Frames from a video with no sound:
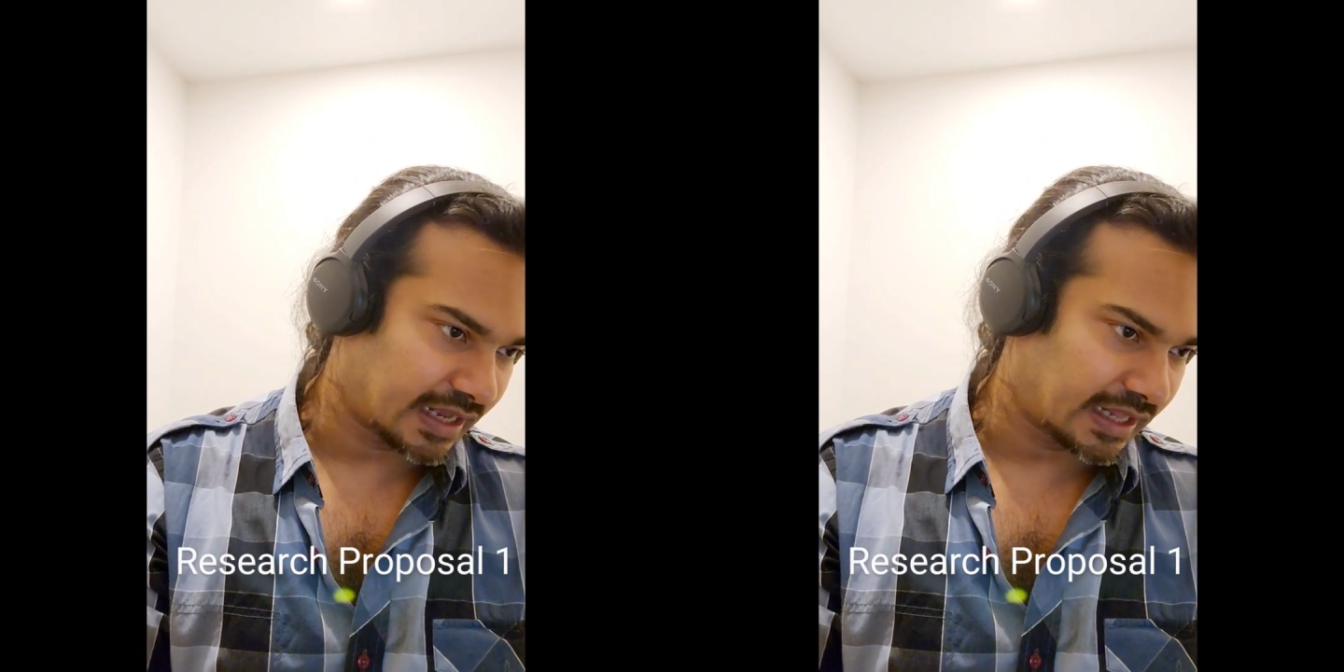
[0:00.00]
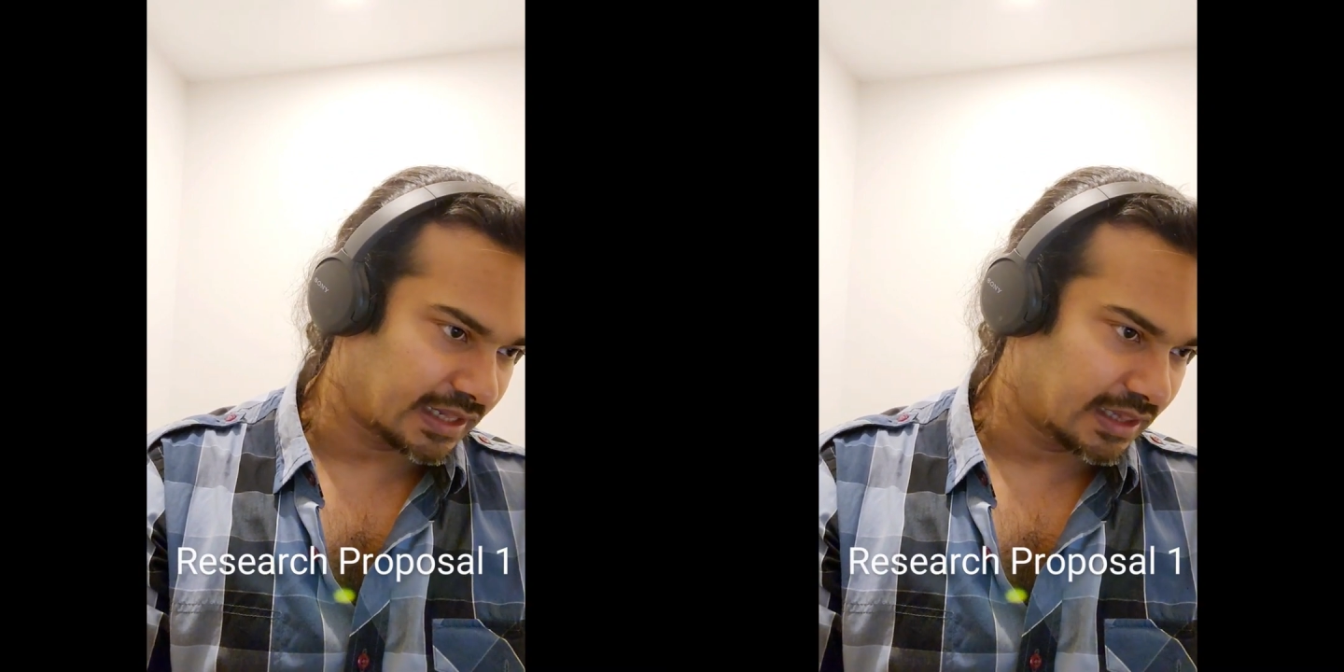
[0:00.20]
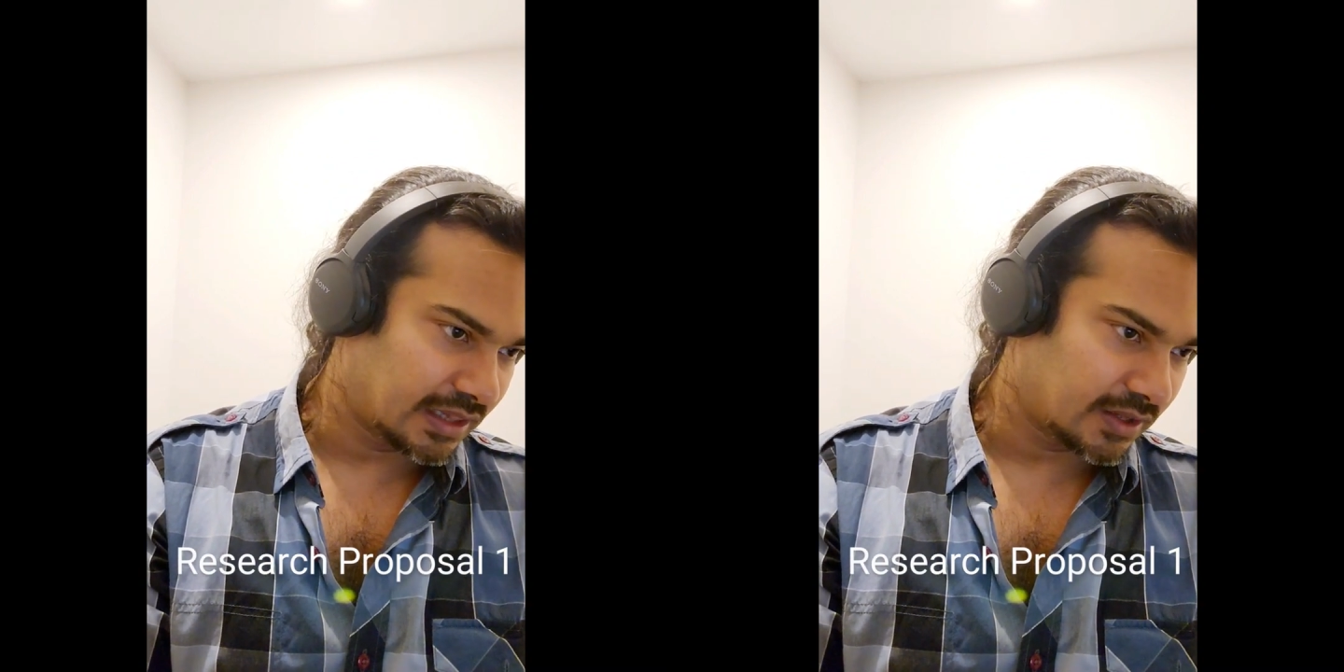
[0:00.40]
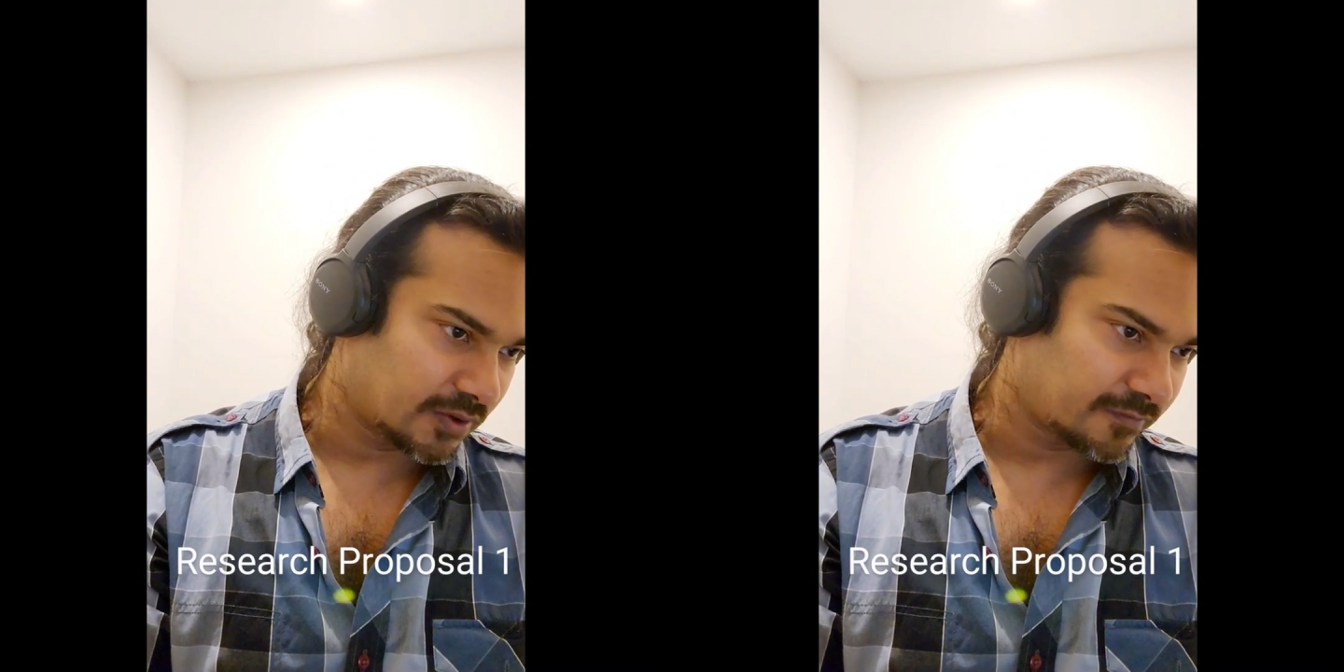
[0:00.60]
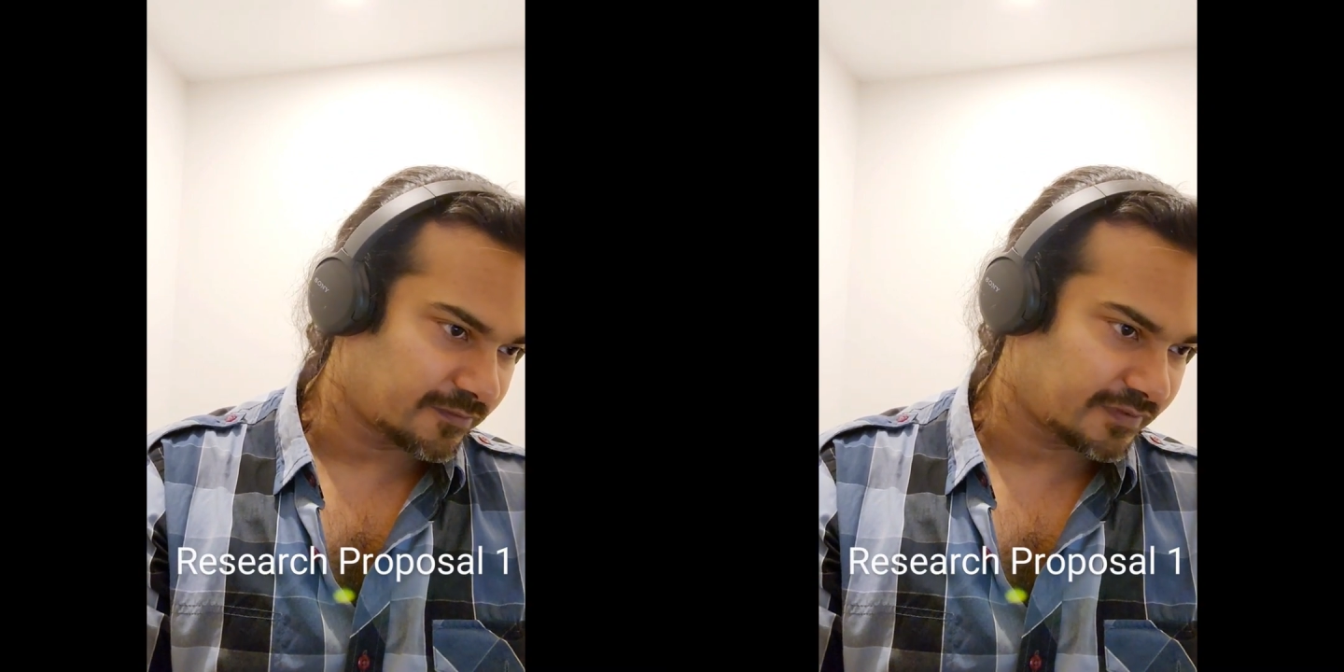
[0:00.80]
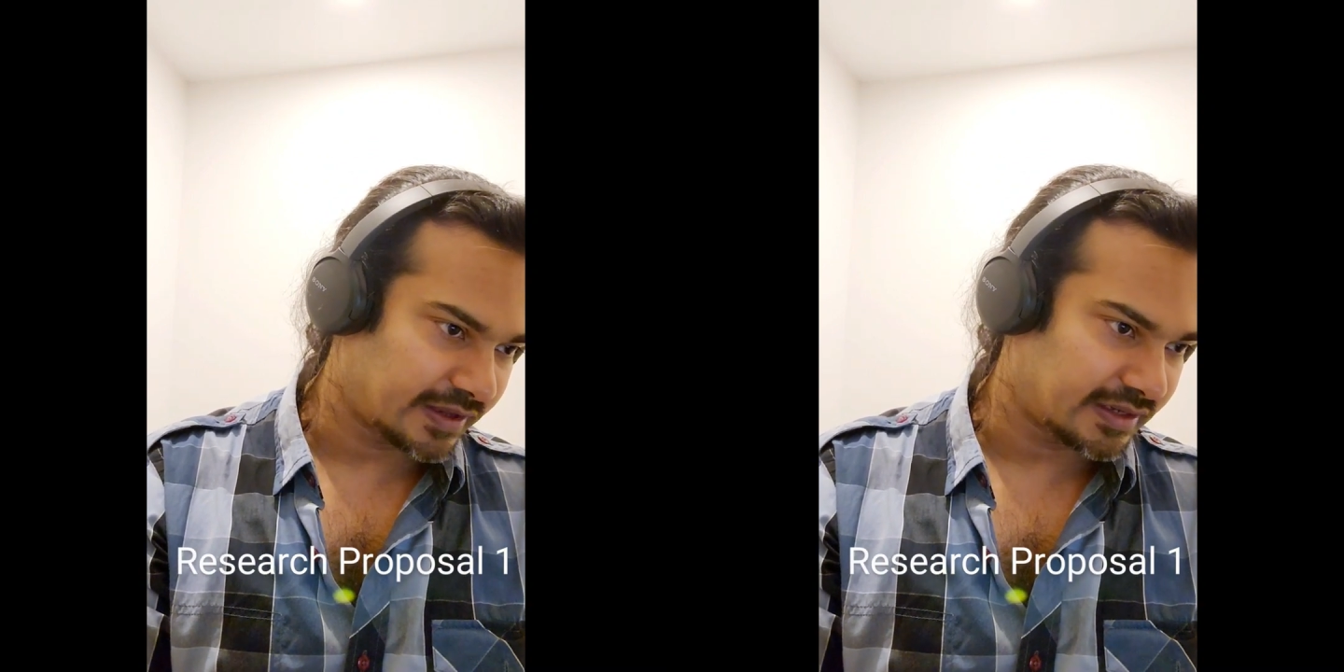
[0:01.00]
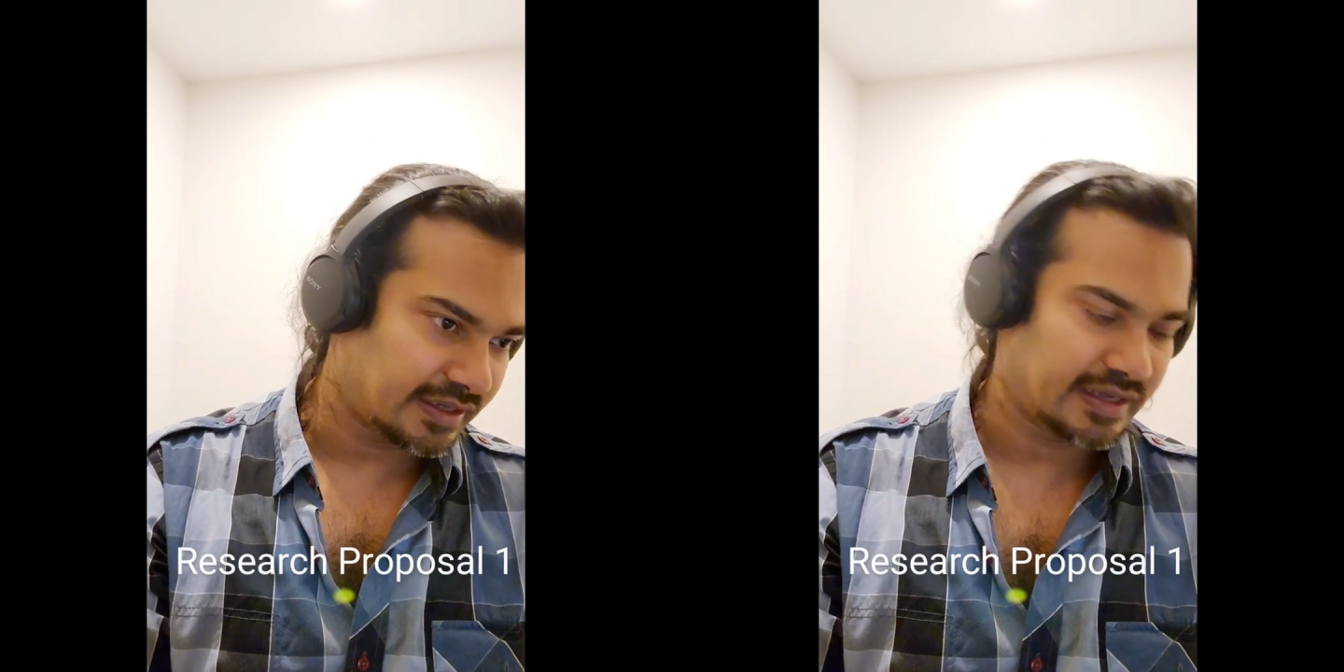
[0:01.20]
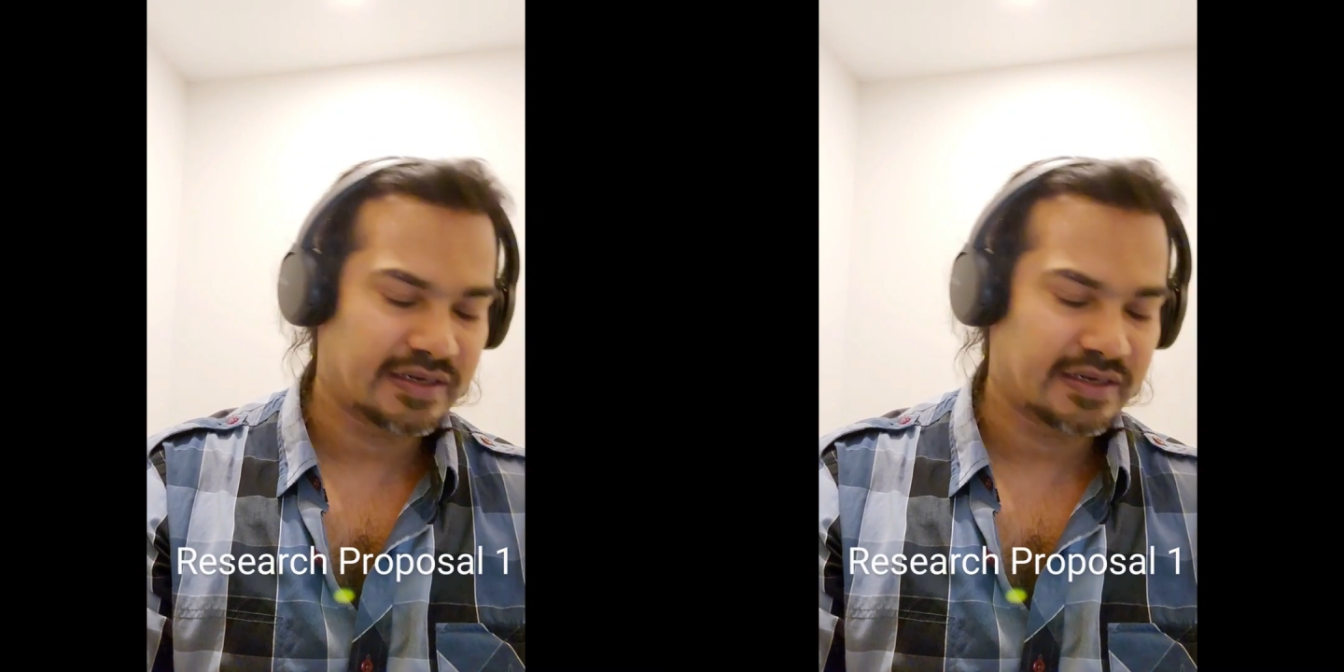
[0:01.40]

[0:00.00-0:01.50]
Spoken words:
Alghofaili